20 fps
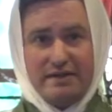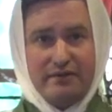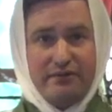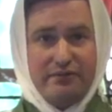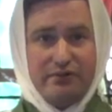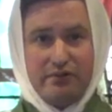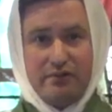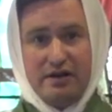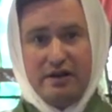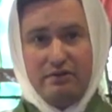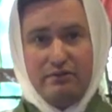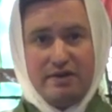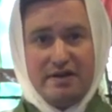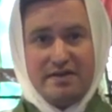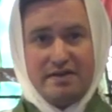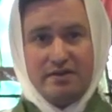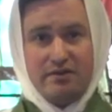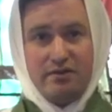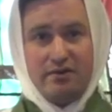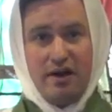if for any
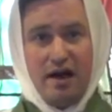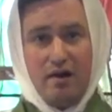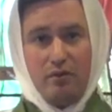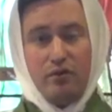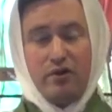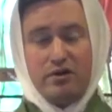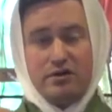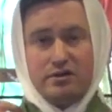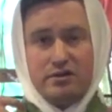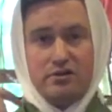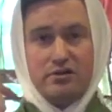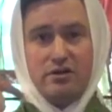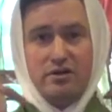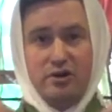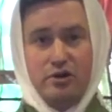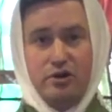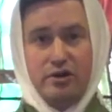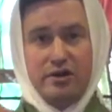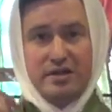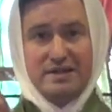reason you're not wearing your
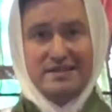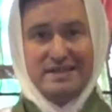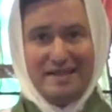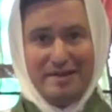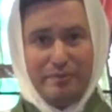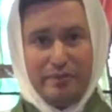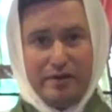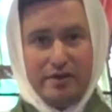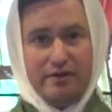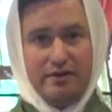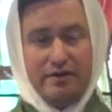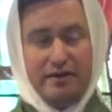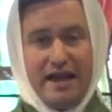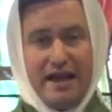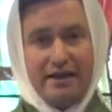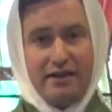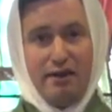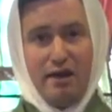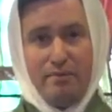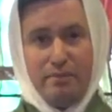hood and tippet, the
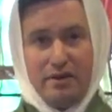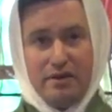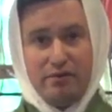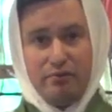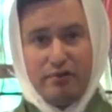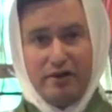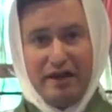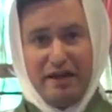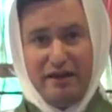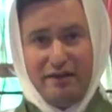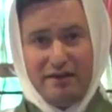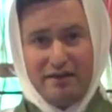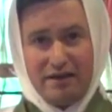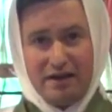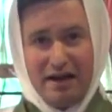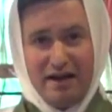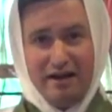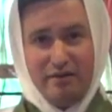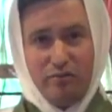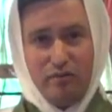academic regalia that
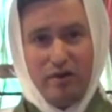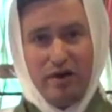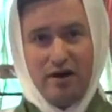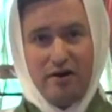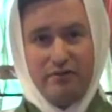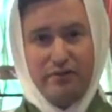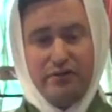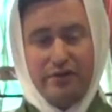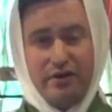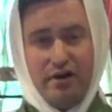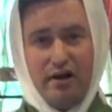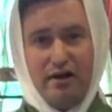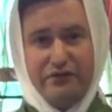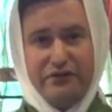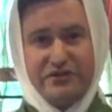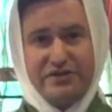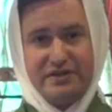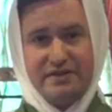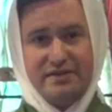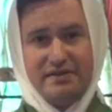I wear for the
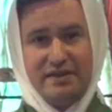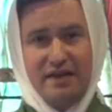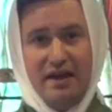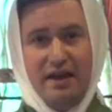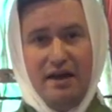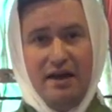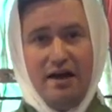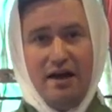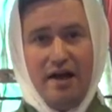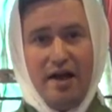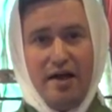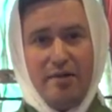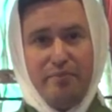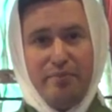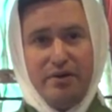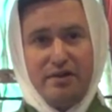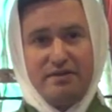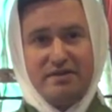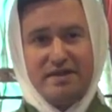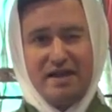offices, um,
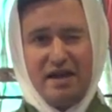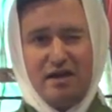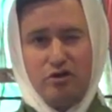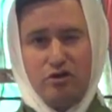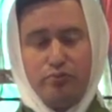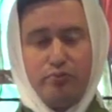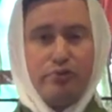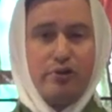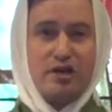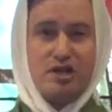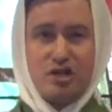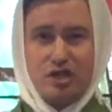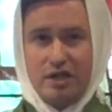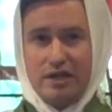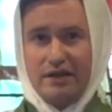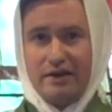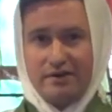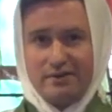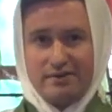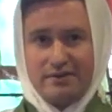but say you're
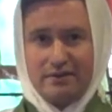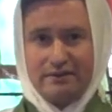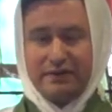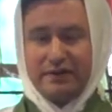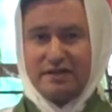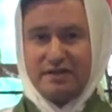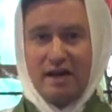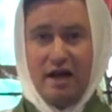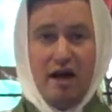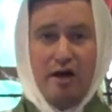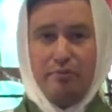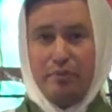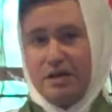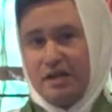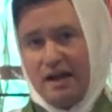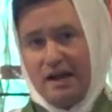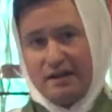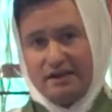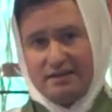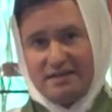preaching at a service but
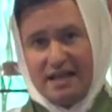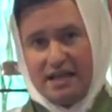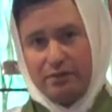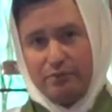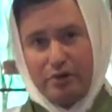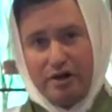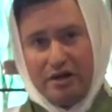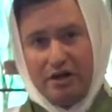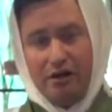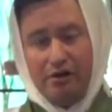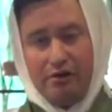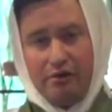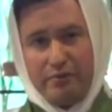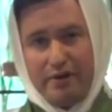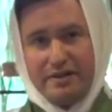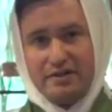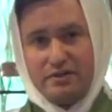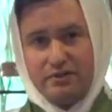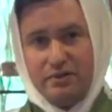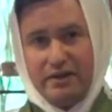not celebrating or
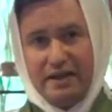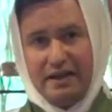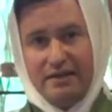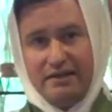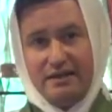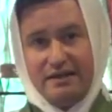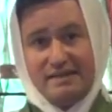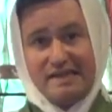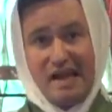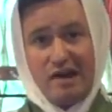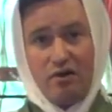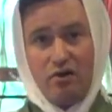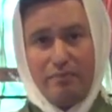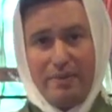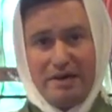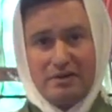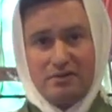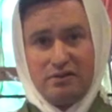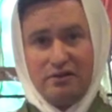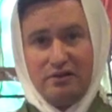otherwise doing anything
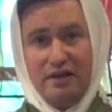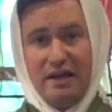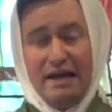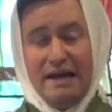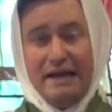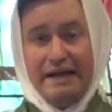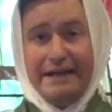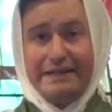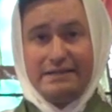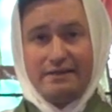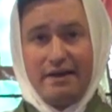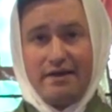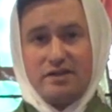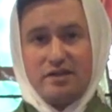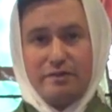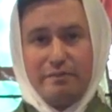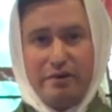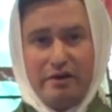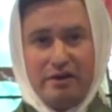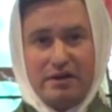sacramental, it's
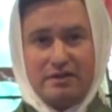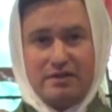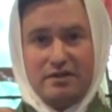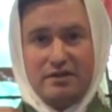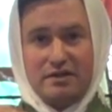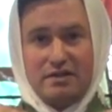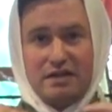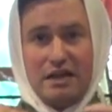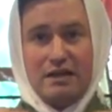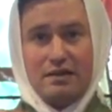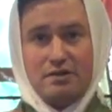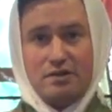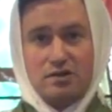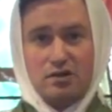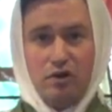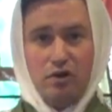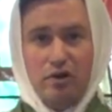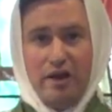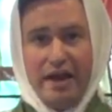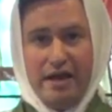customary to just let the
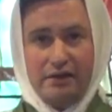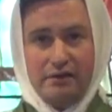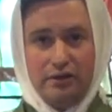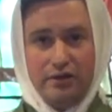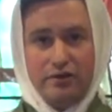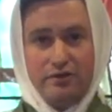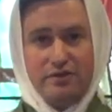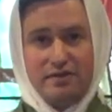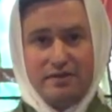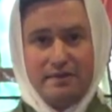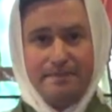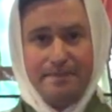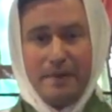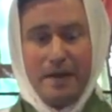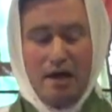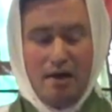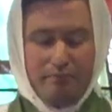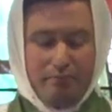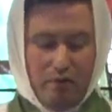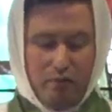stole hang loose.
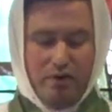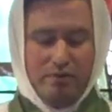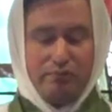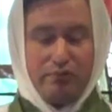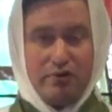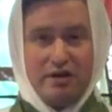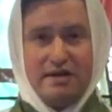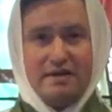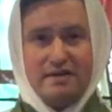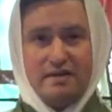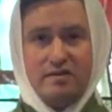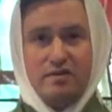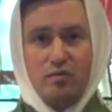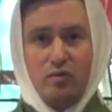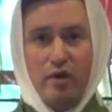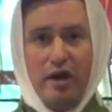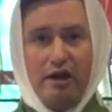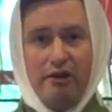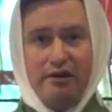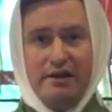But when priests
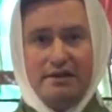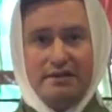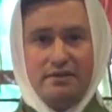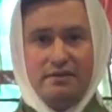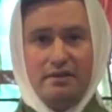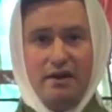wear it